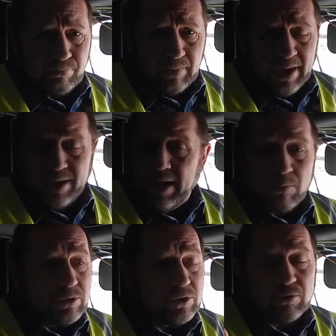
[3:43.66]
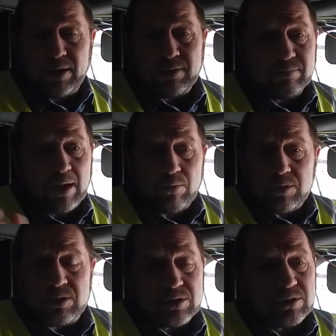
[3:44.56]
And that was that
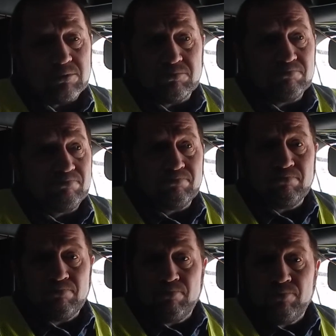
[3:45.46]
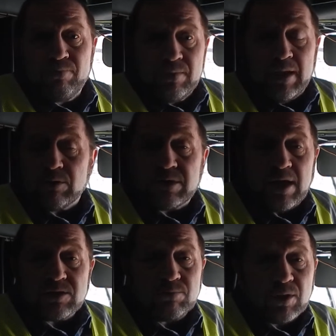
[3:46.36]
was
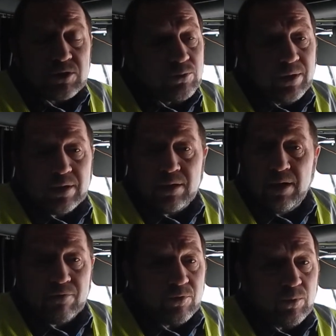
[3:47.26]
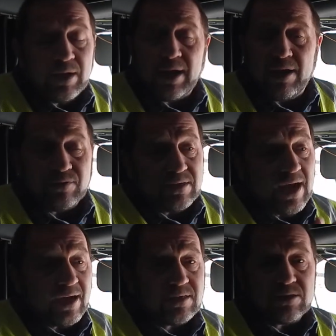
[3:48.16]
$1,000 plus a week, every week, after
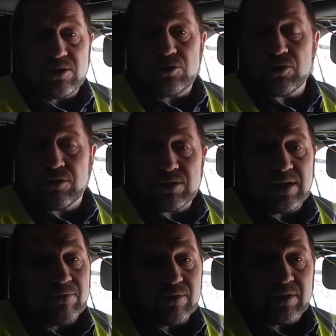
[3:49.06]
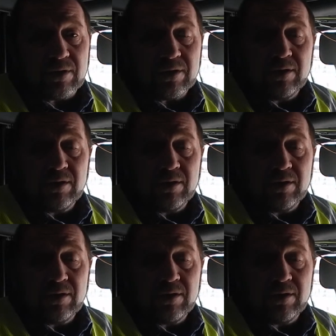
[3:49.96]
taxes and insurance and everything.